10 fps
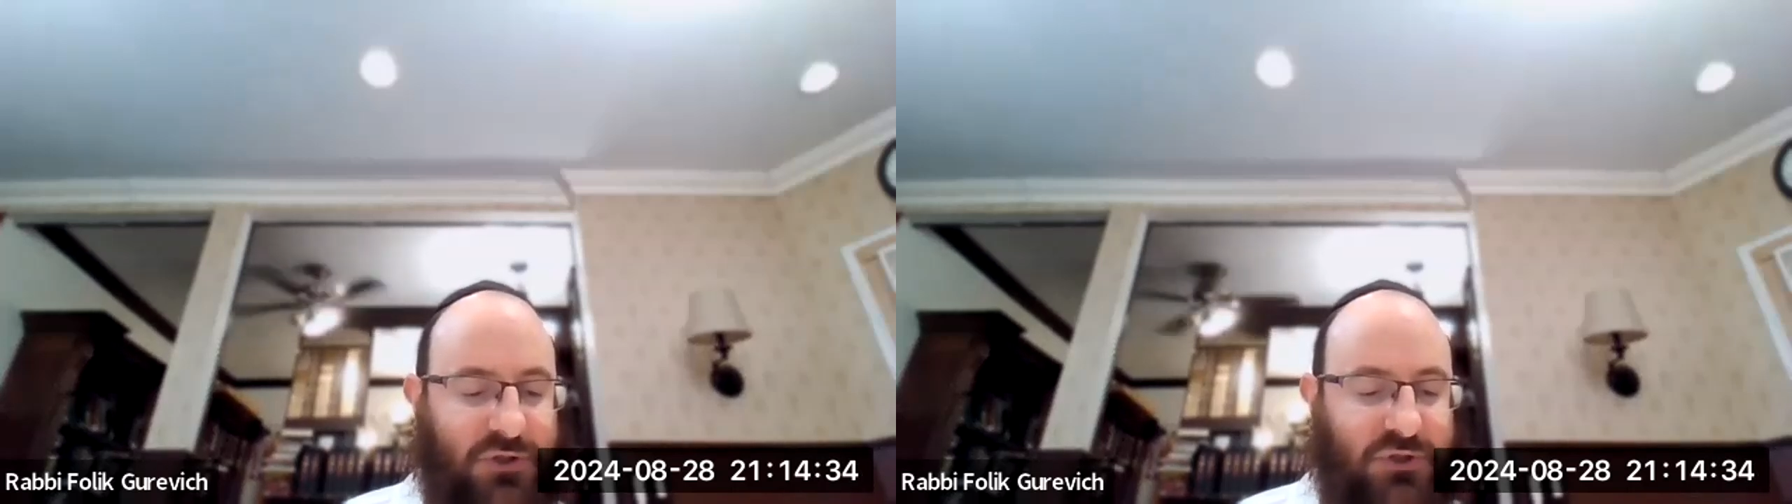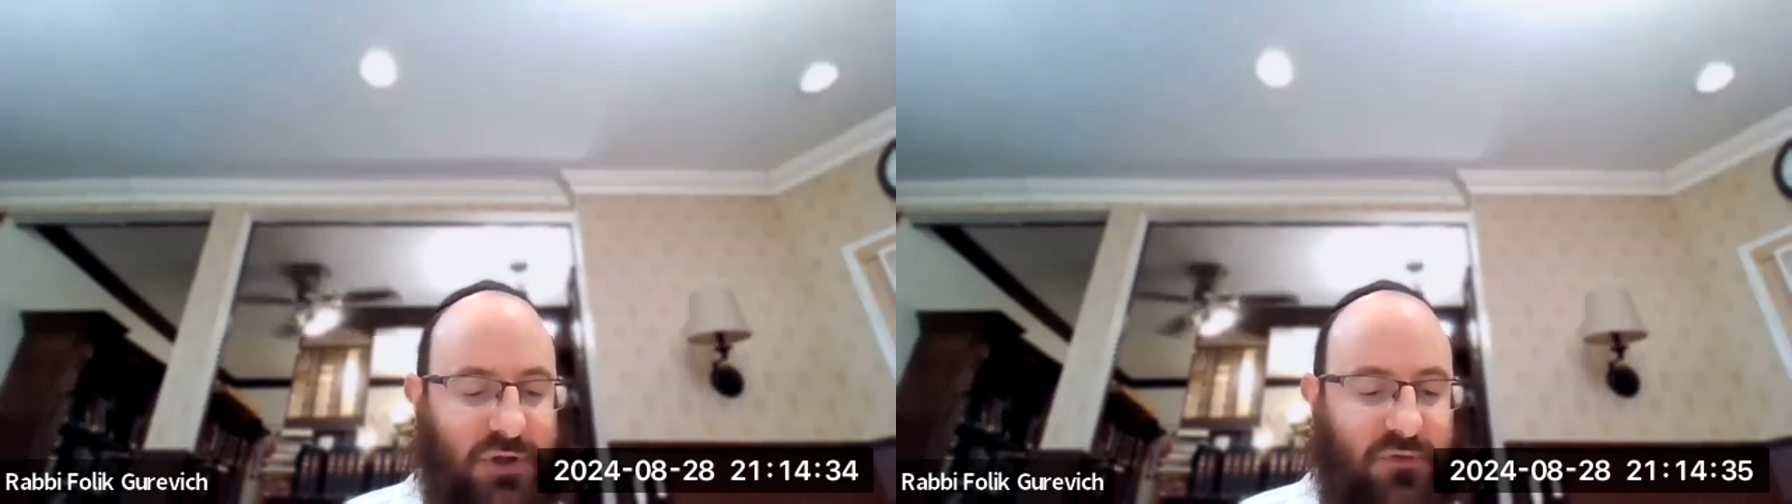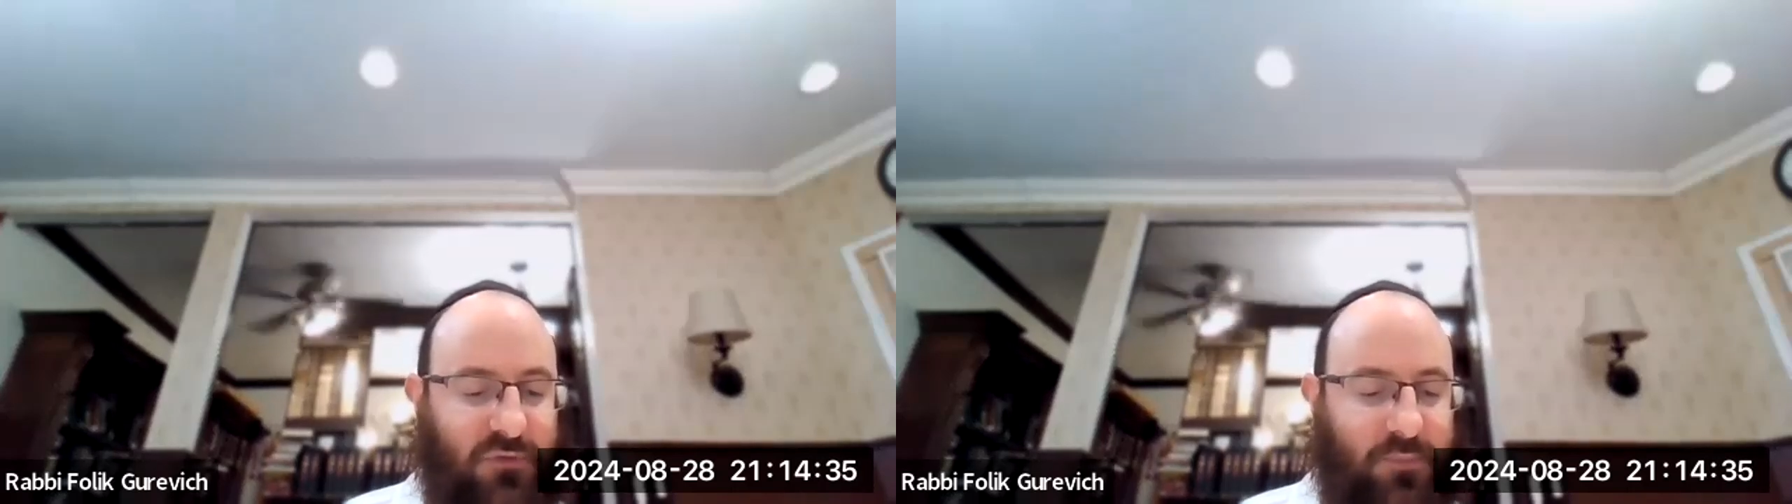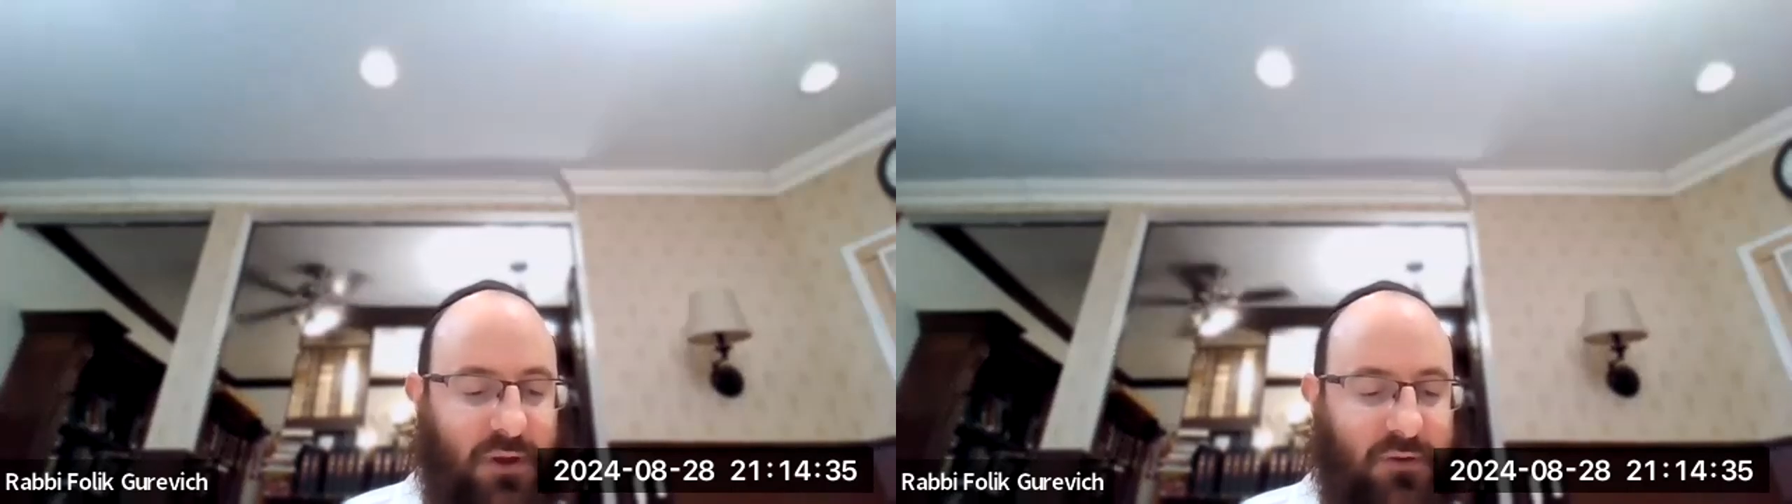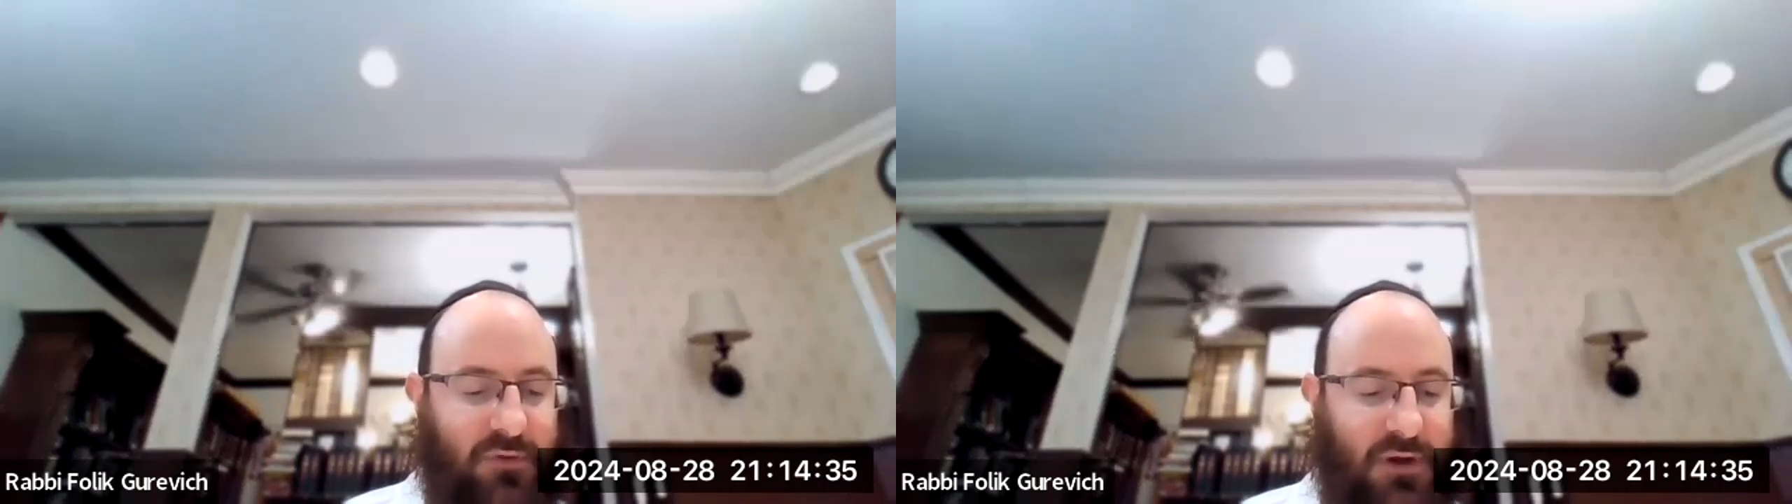actually
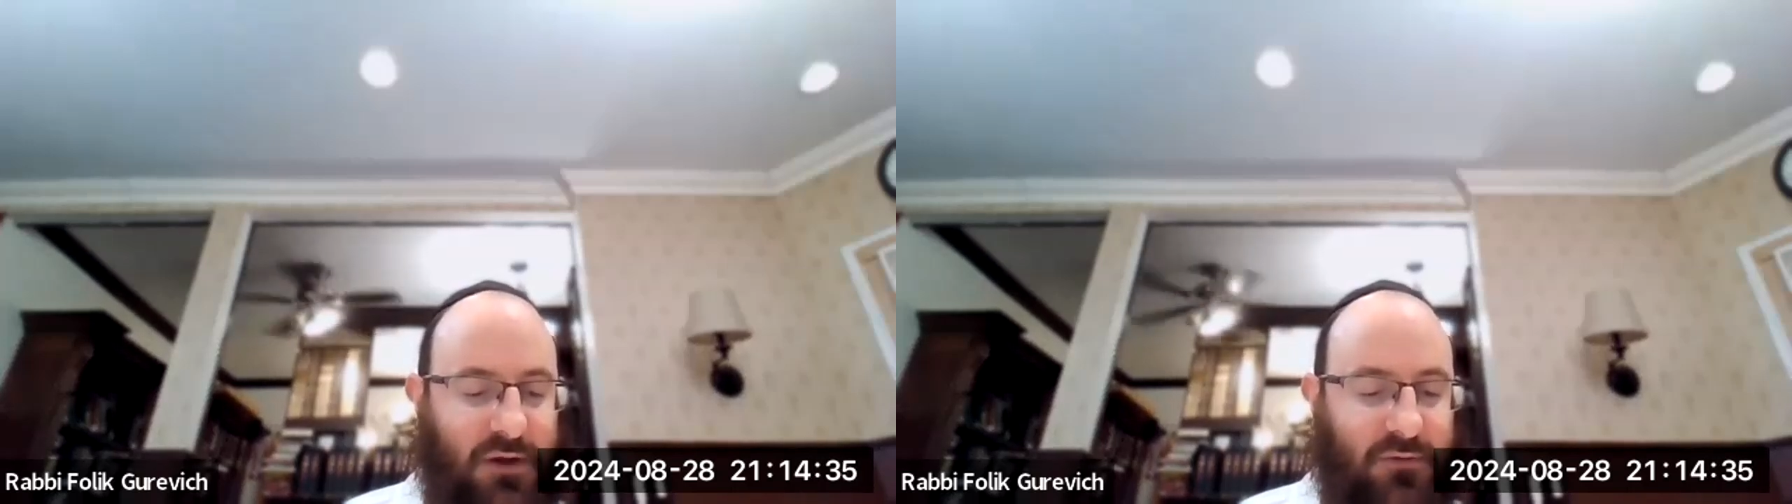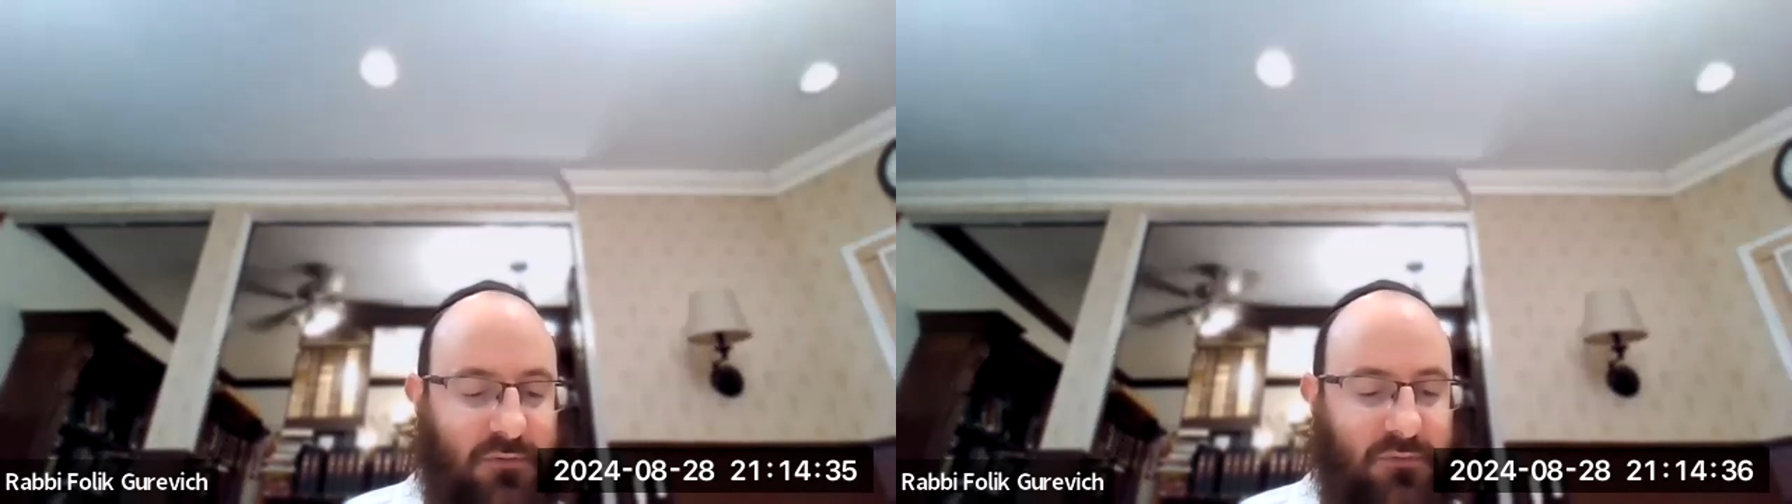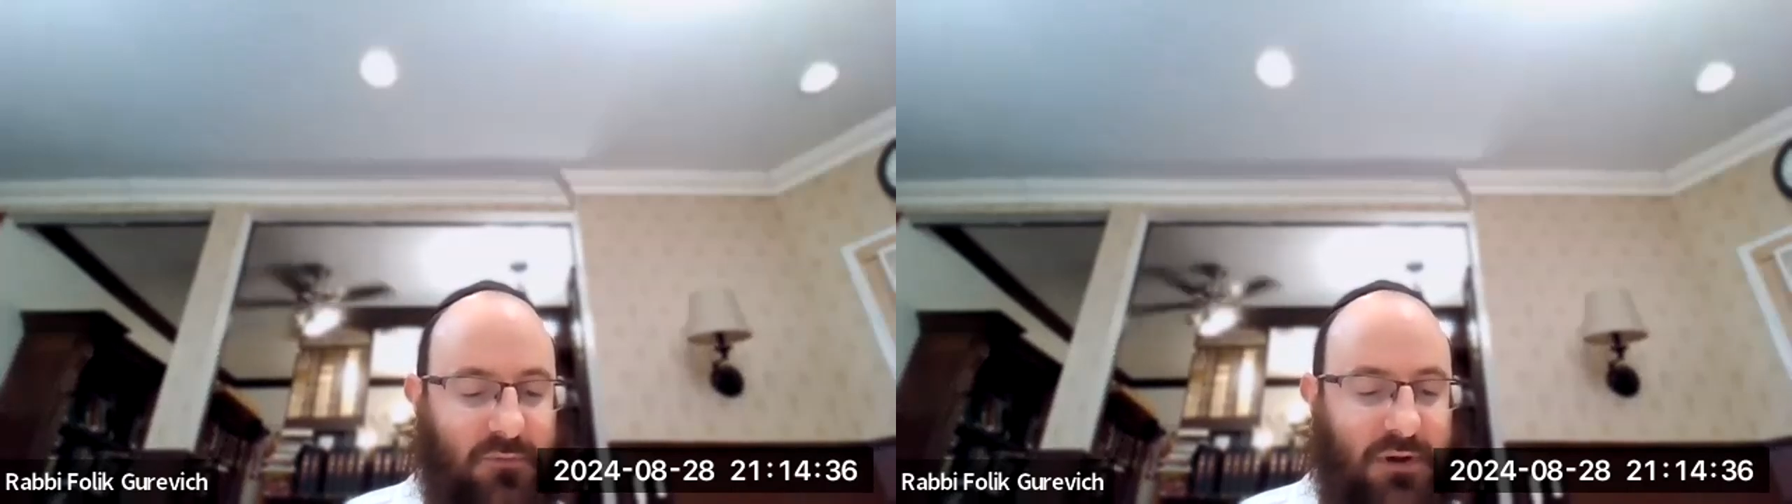spells it out,